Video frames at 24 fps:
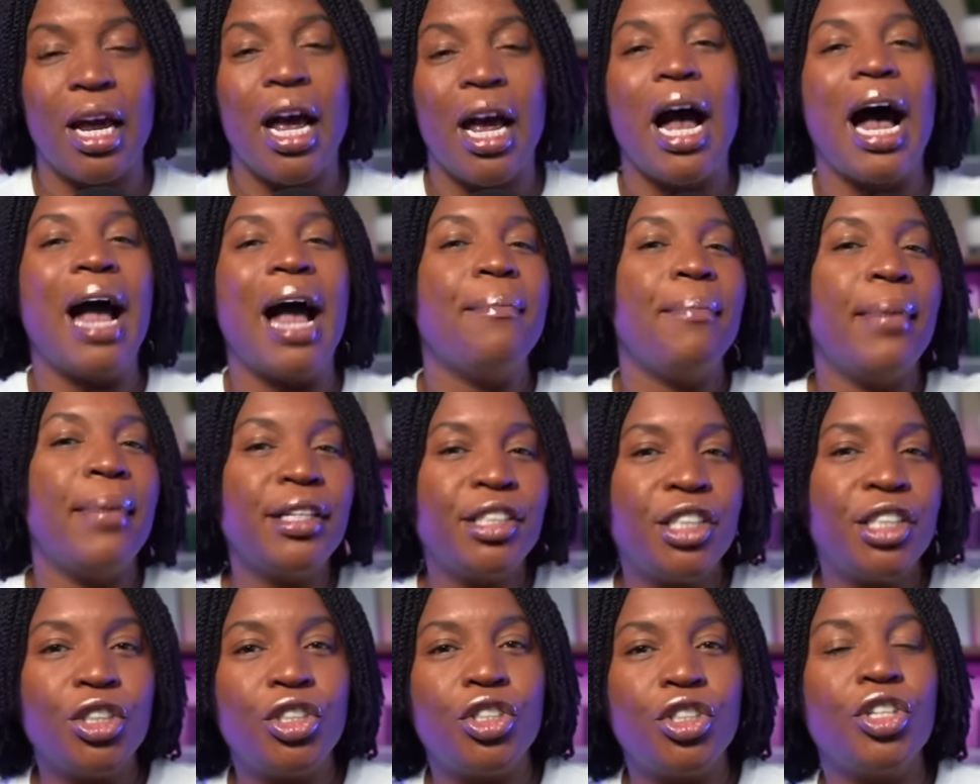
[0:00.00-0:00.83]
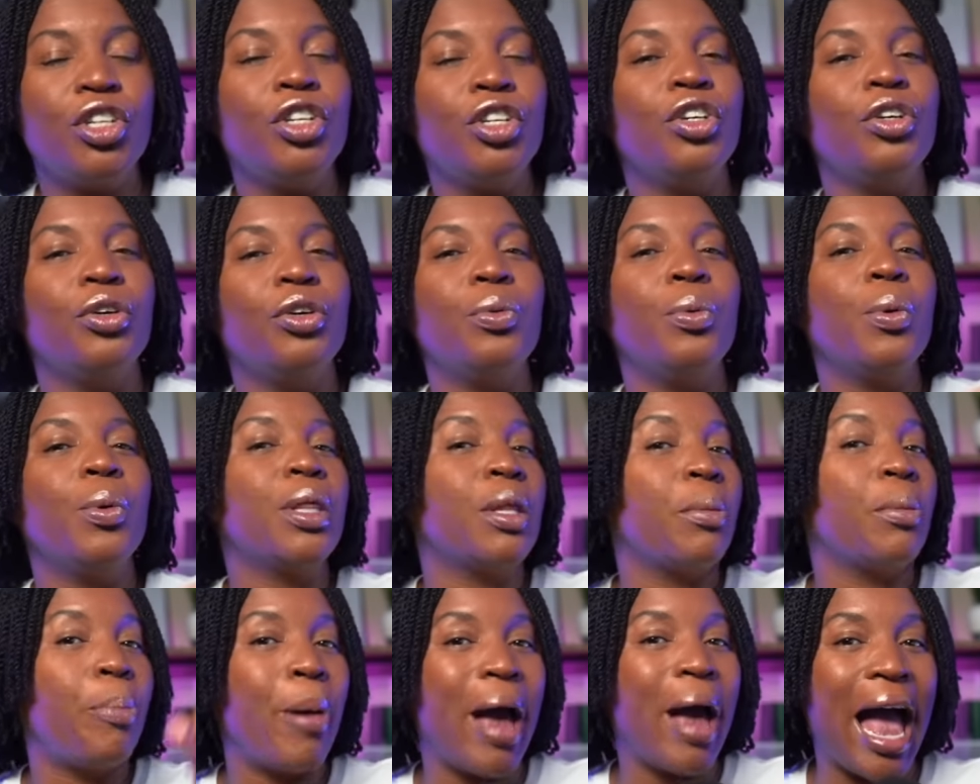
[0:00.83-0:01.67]
I mentioned to you in
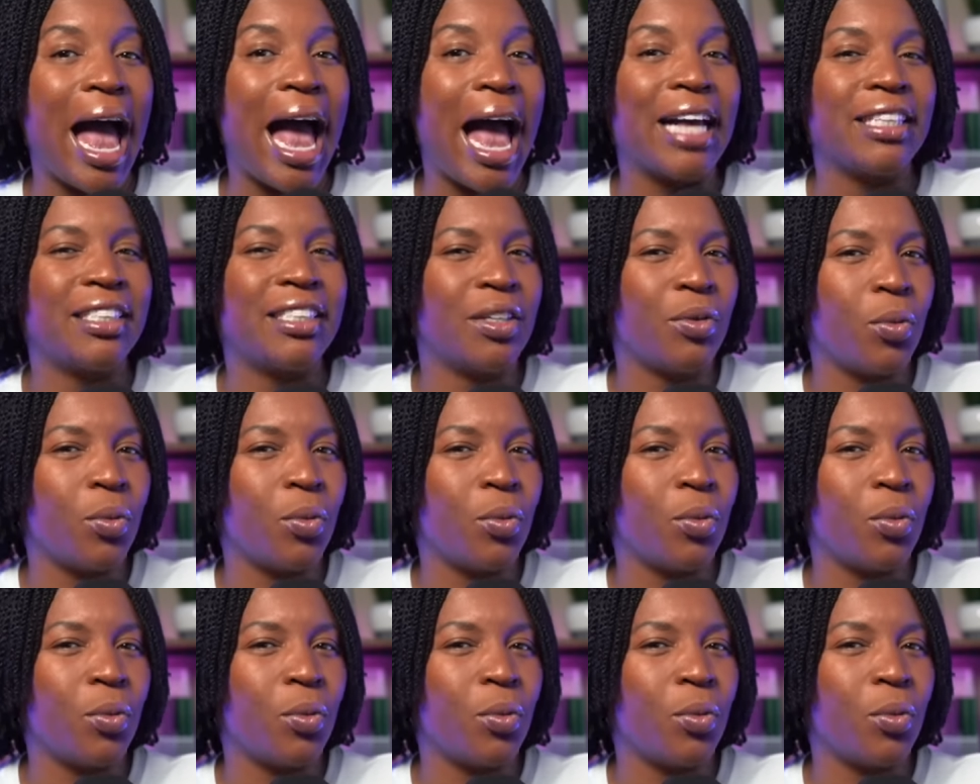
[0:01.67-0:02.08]
the past,